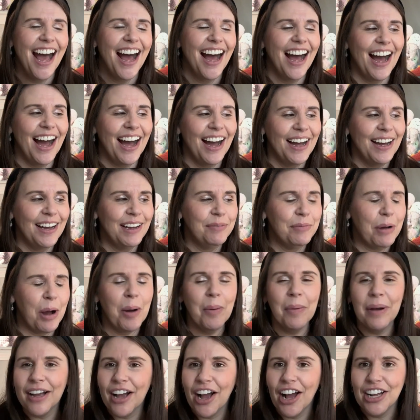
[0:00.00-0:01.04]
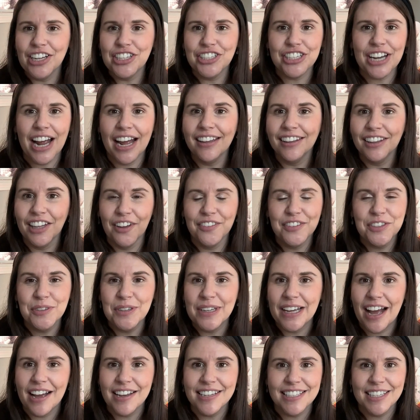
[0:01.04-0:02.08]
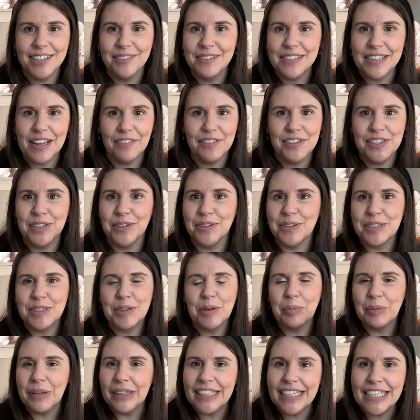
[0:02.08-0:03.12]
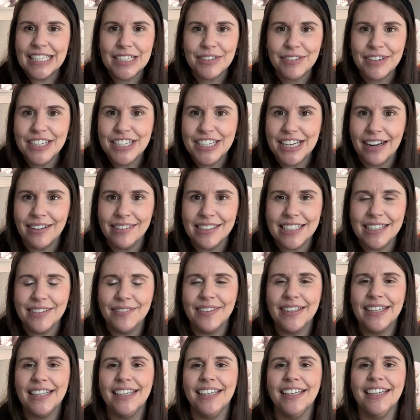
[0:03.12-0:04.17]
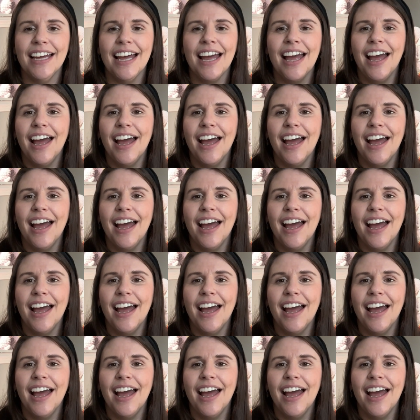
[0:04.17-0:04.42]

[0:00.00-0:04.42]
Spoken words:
Oh my gosh, I love doing custom stuff too. So please reach out to me.